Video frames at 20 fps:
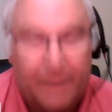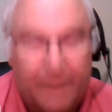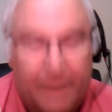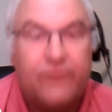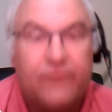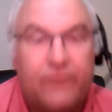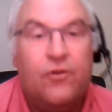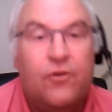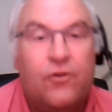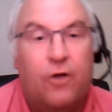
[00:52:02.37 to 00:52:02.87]
It
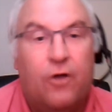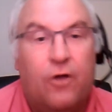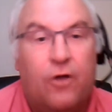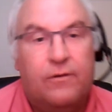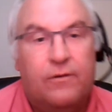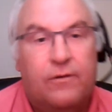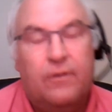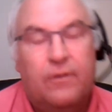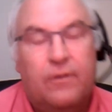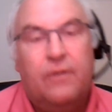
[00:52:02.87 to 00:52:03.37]
is not.
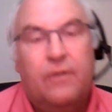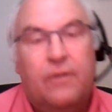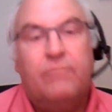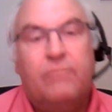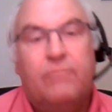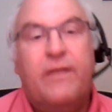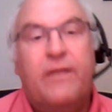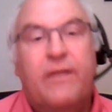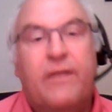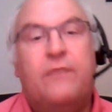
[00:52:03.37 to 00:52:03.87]

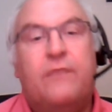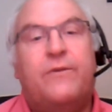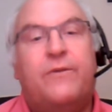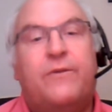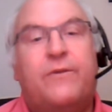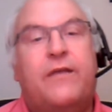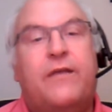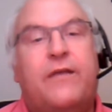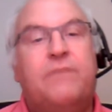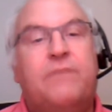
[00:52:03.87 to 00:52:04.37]
Blended
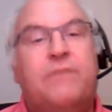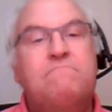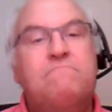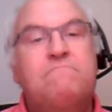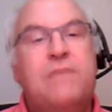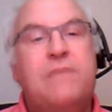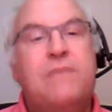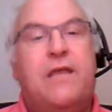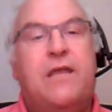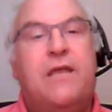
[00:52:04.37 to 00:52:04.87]
whisky is
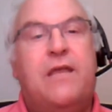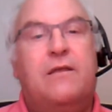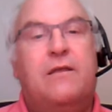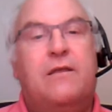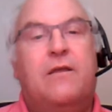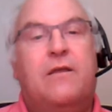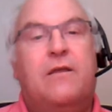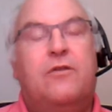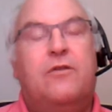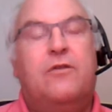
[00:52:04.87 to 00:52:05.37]
made
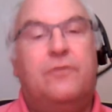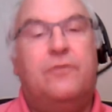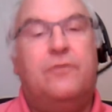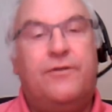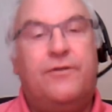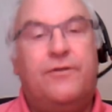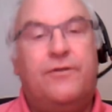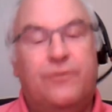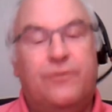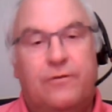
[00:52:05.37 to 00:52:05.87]
to
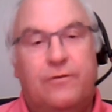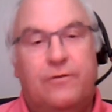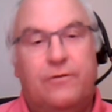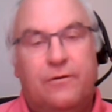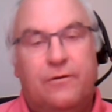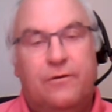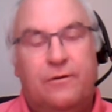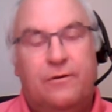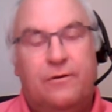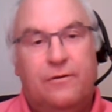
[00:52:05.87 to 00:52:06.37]
suit
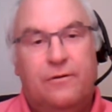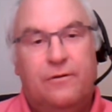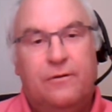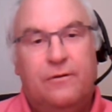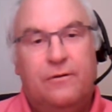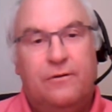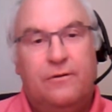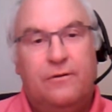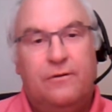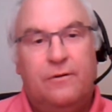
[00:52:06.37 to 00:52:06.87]

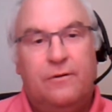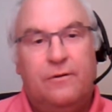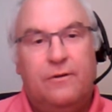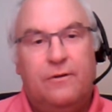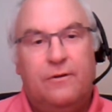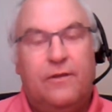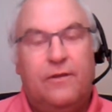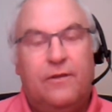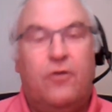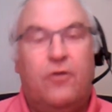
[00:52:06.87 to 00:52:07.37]

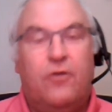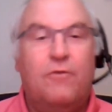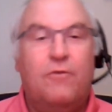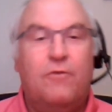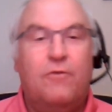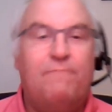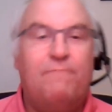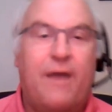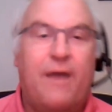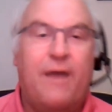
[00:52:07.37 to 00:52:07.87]
the
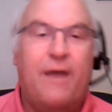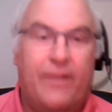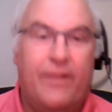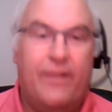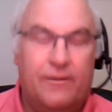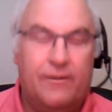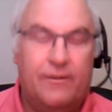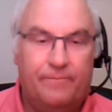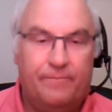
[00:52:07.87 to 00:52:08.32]
human palate.